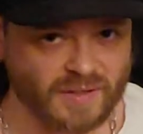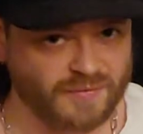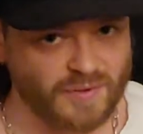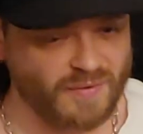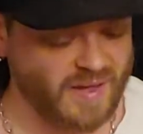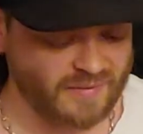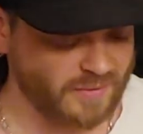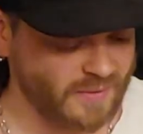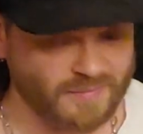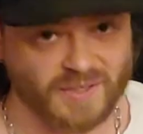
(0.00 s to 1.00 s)
If you don't
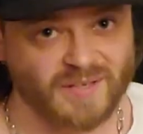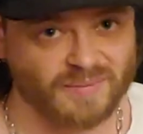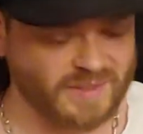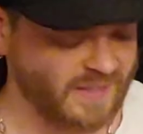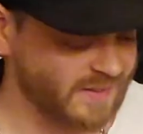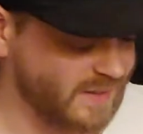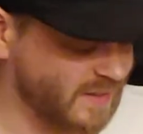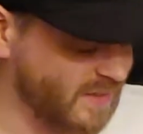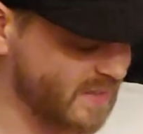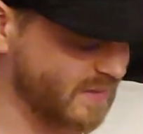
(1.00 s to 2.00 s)
have another one, that's
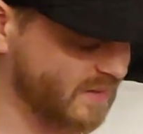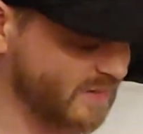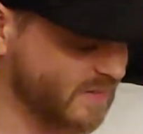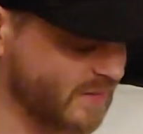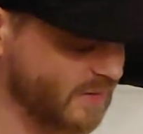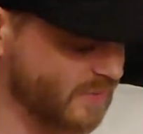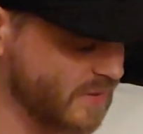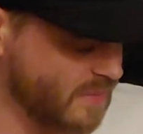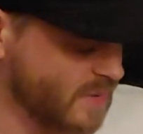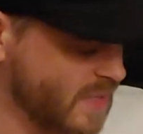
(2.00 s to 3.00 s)
like, yeah, that sucks for
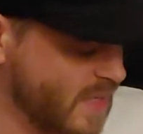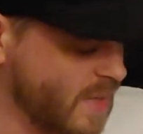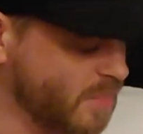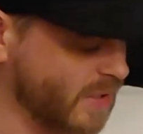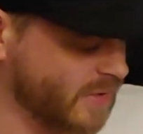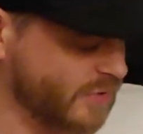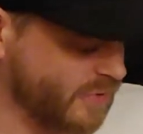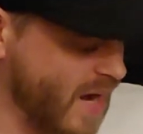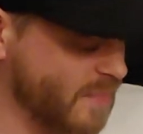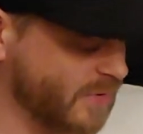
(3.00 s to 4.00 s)
you. But
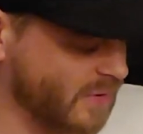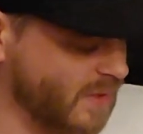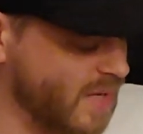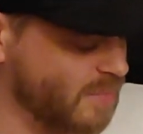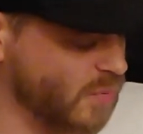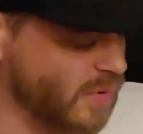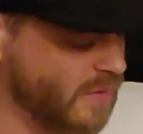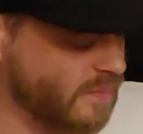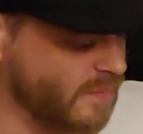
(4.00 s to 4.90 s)
straps are a lot more